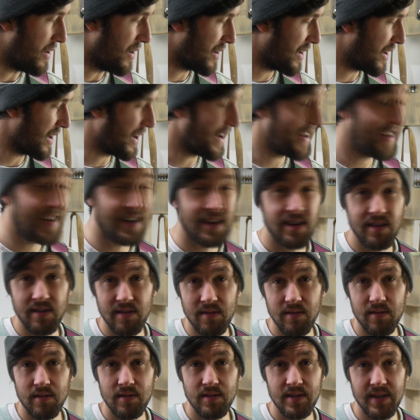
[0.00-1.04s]
clean
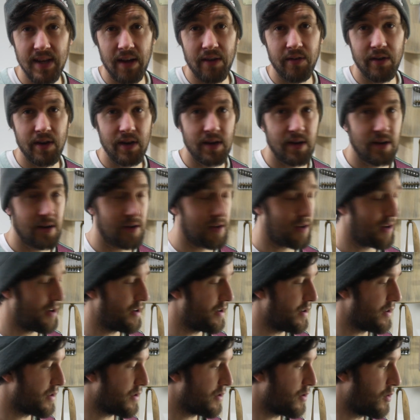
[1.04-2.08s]
sounding
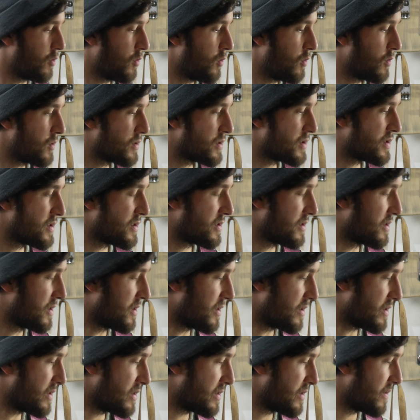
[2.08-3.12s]
chords
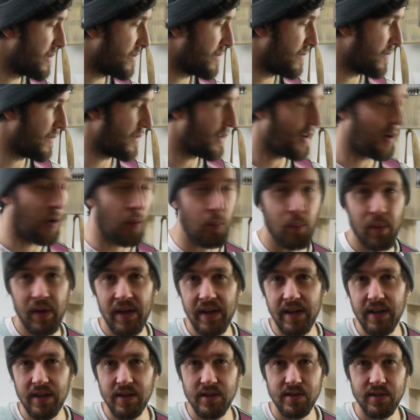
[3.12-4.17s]
that are
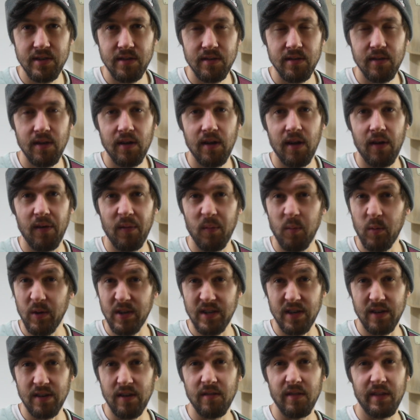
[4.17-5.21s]
pitched, which
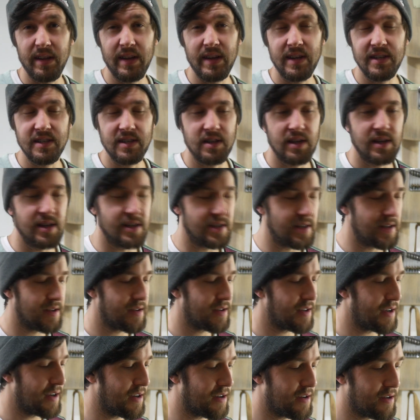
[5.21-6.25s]
I don't think is an easy
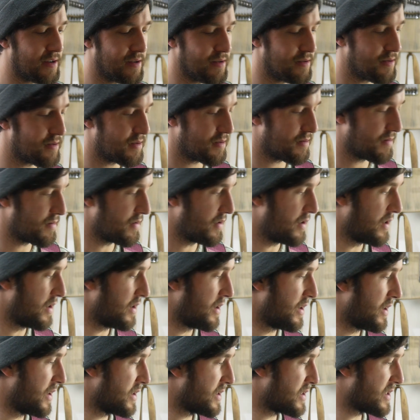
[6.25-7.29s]
thing because
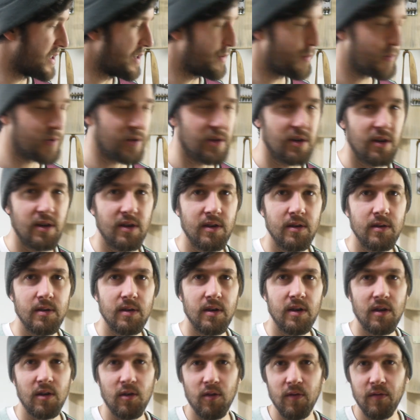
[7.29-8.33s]
seems that
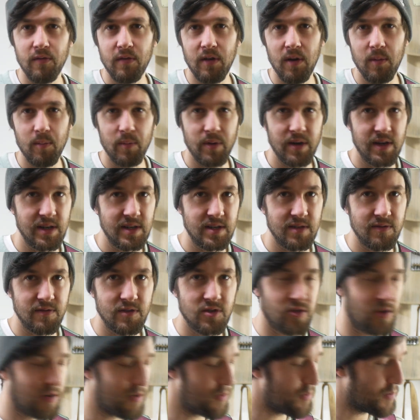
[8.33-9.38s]
a lot of companies have
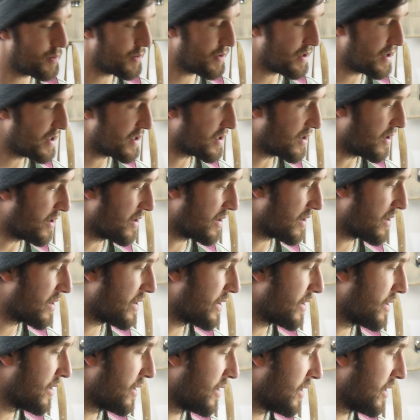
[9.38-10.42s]
struggled with this kind of thing.